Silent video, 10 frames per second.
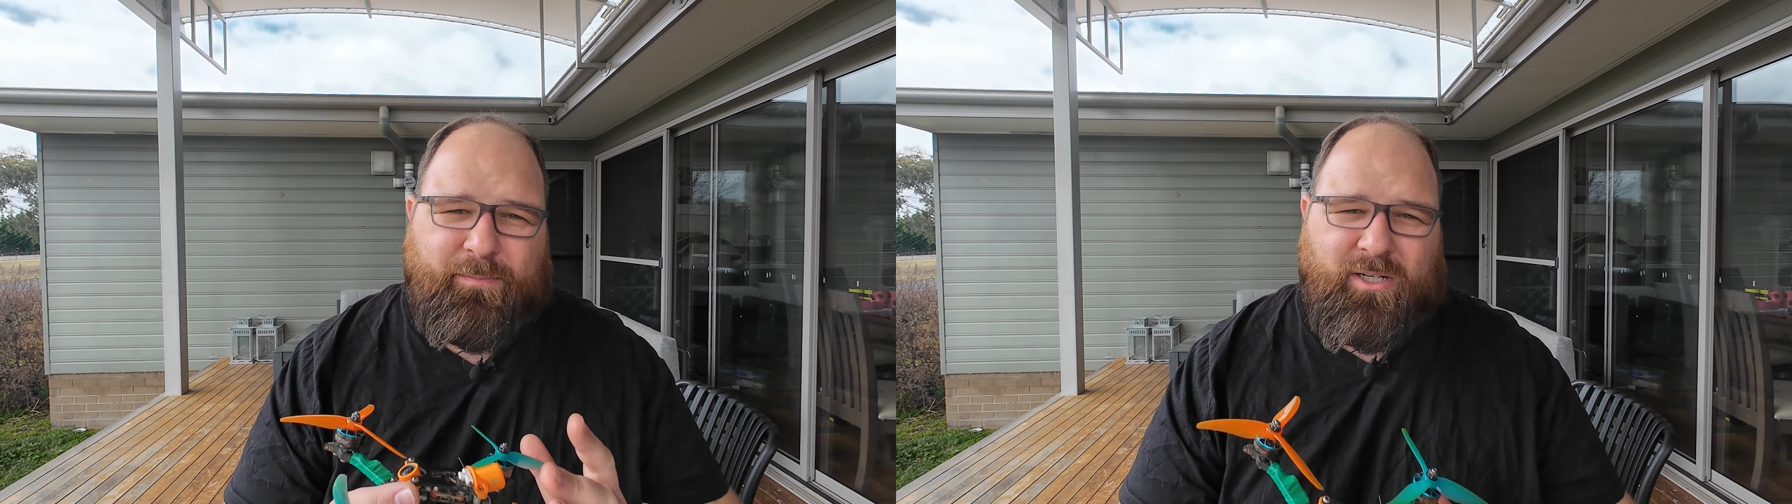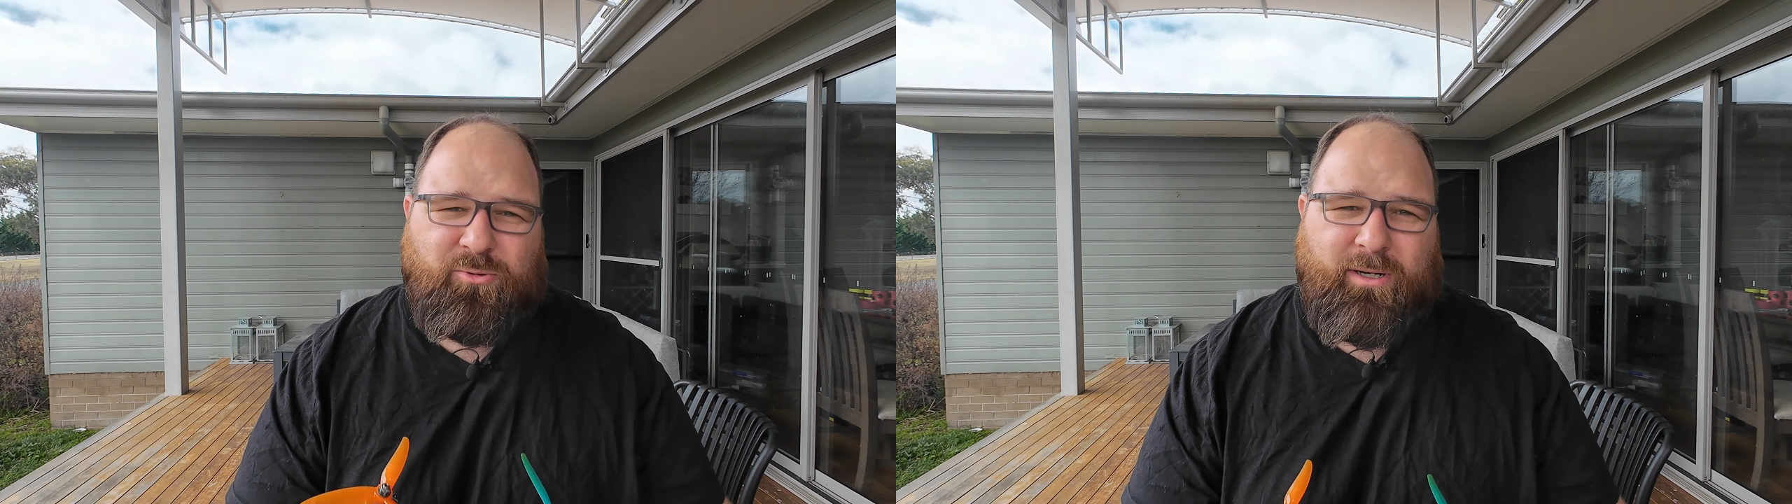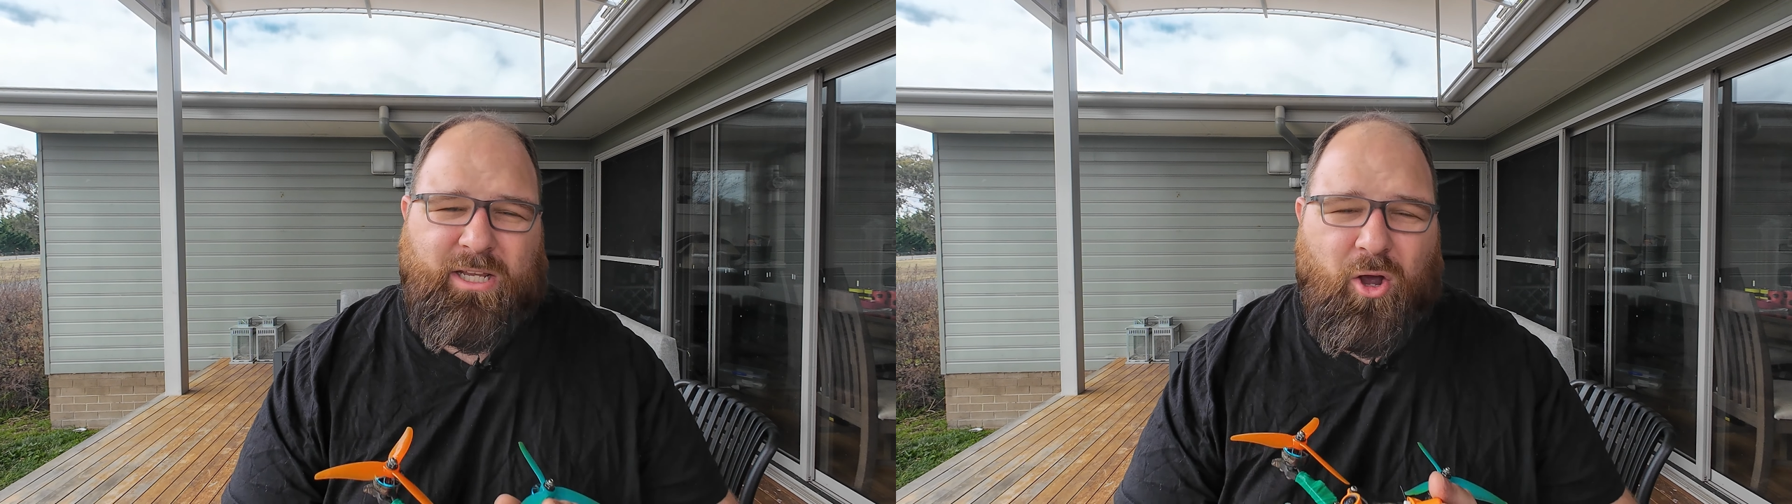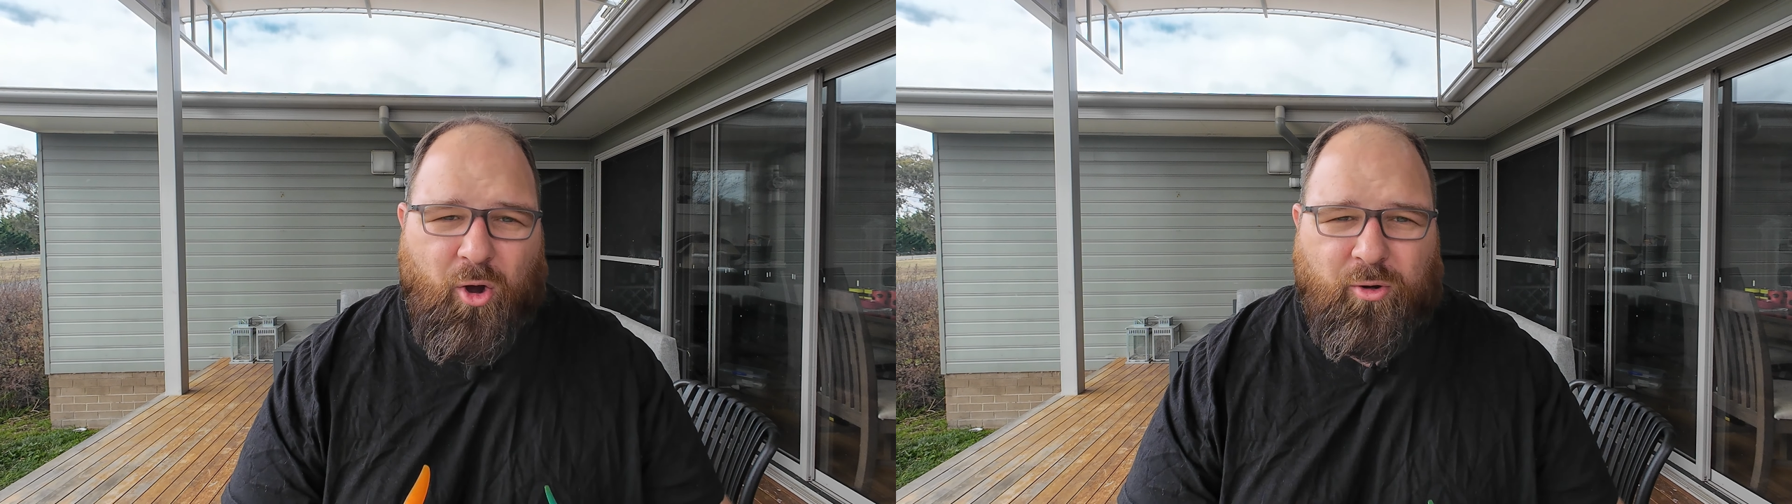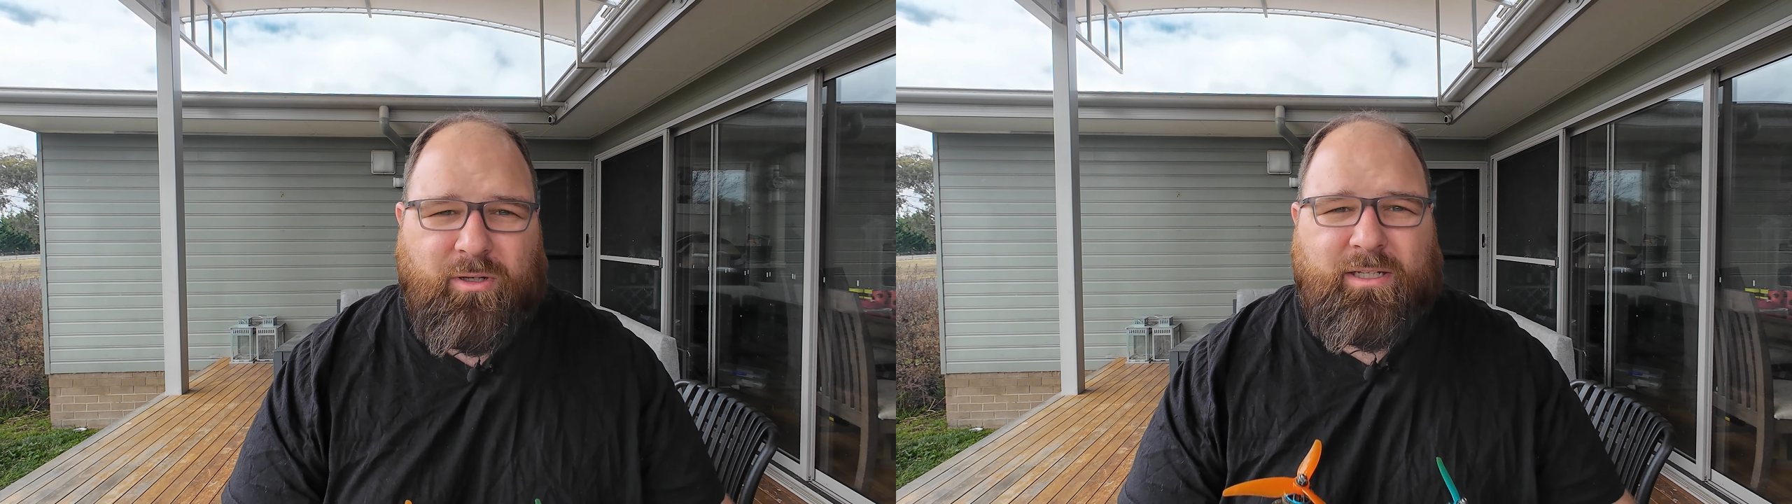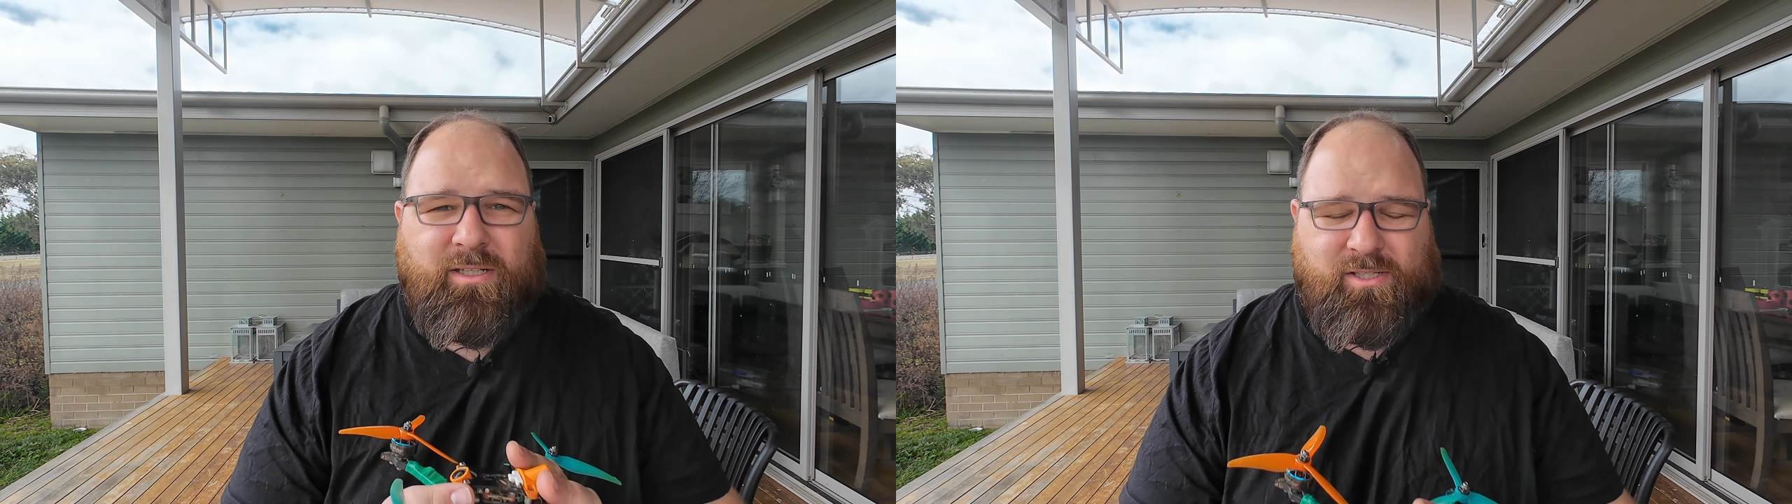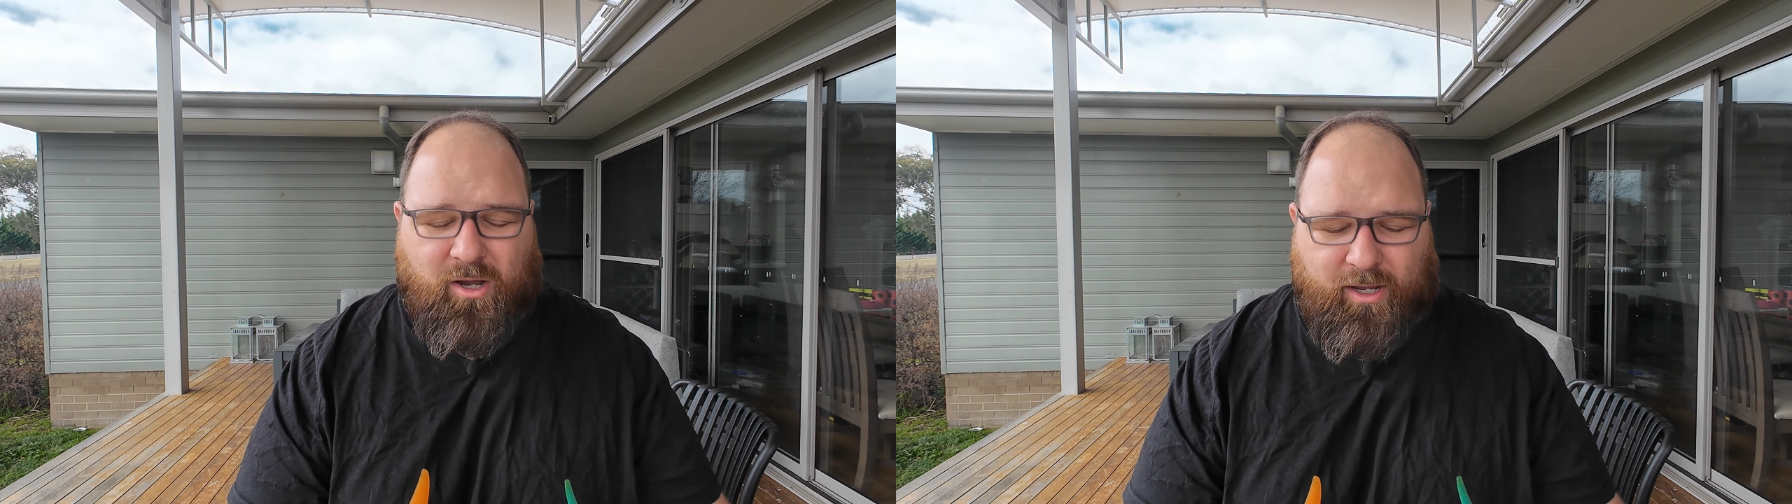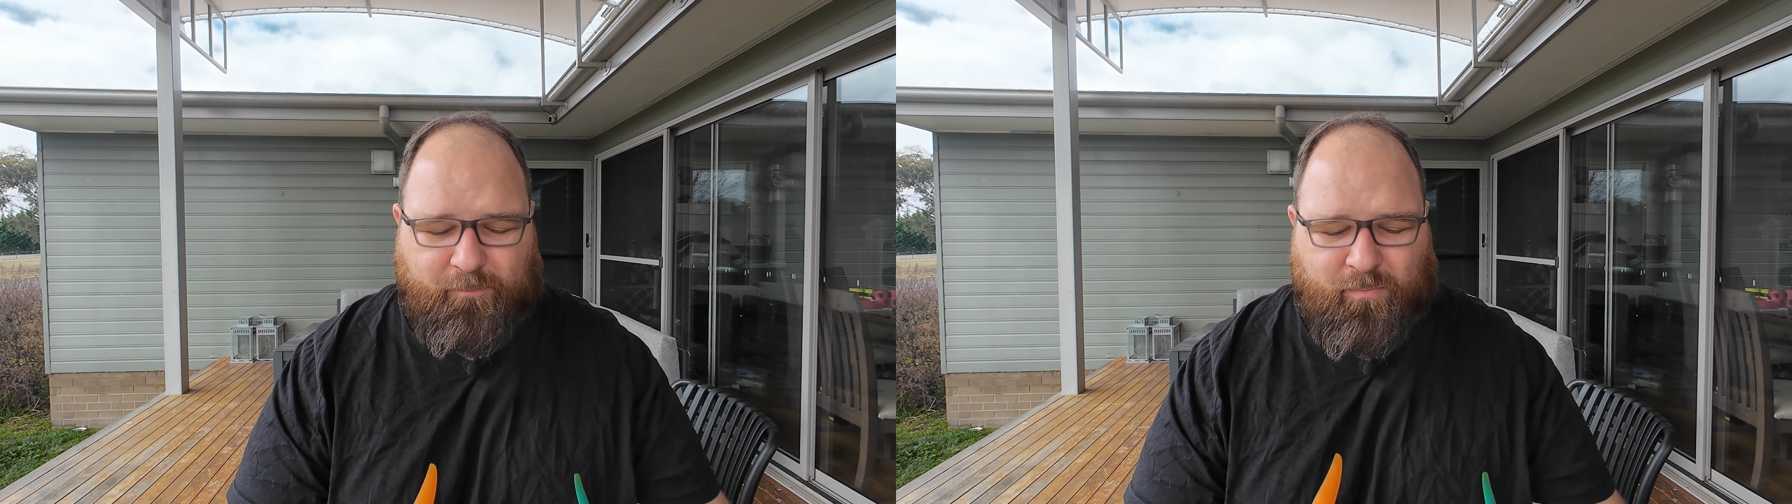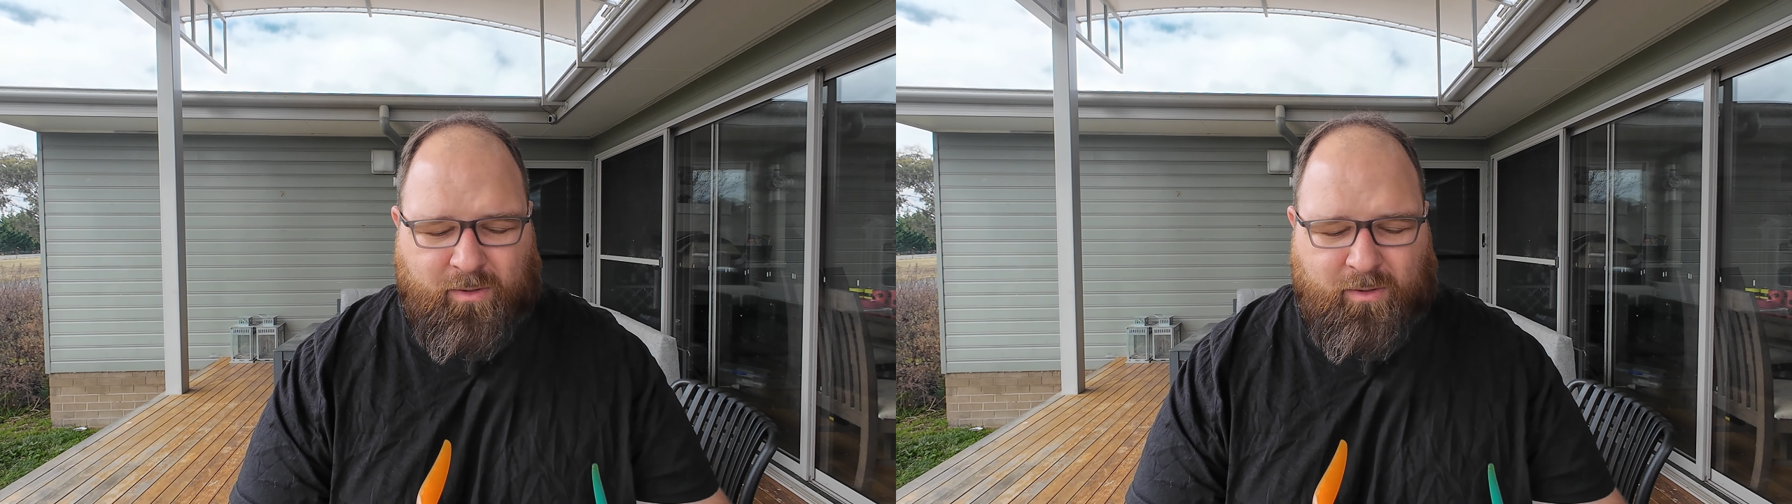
by 20 only design.